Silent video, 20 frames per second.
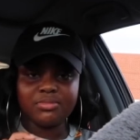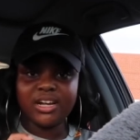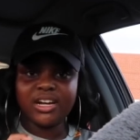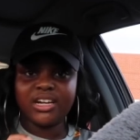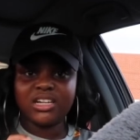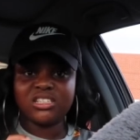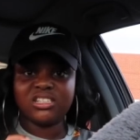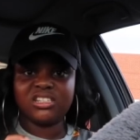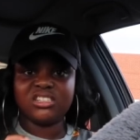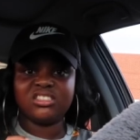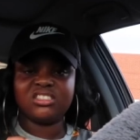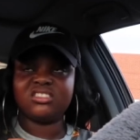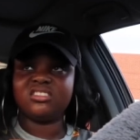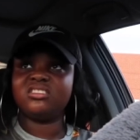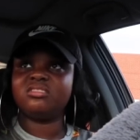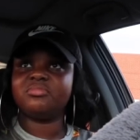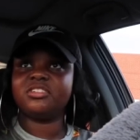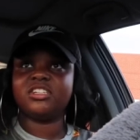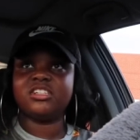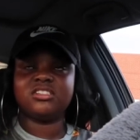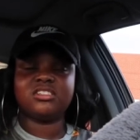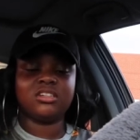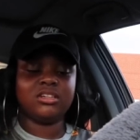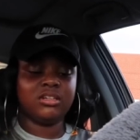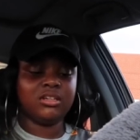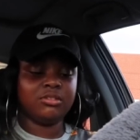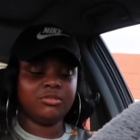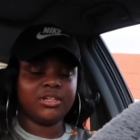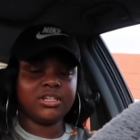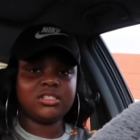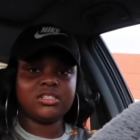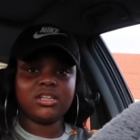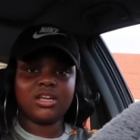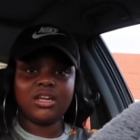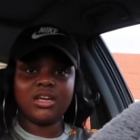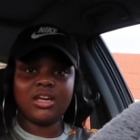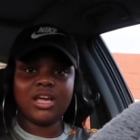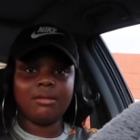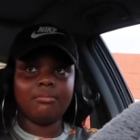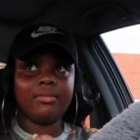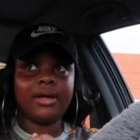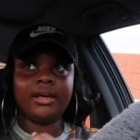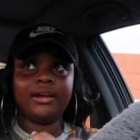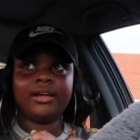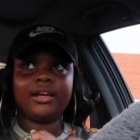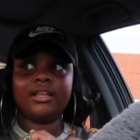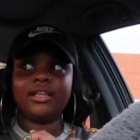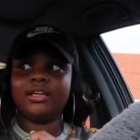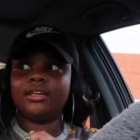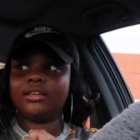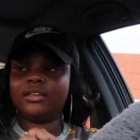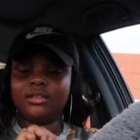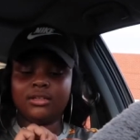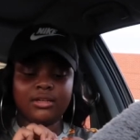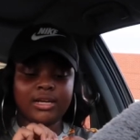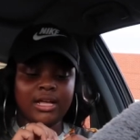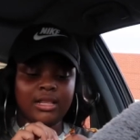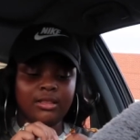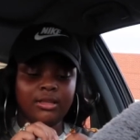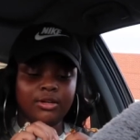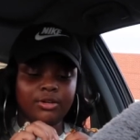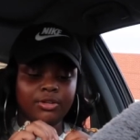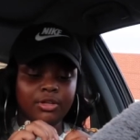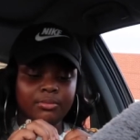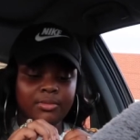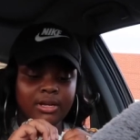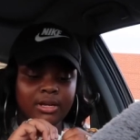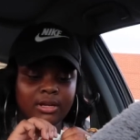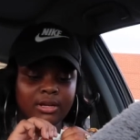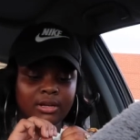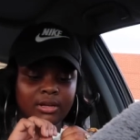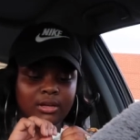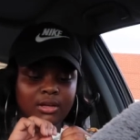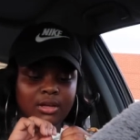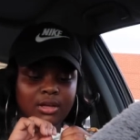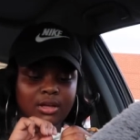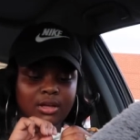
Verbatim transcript: but i gotta taste it because honey when i say i might not like it i literally might not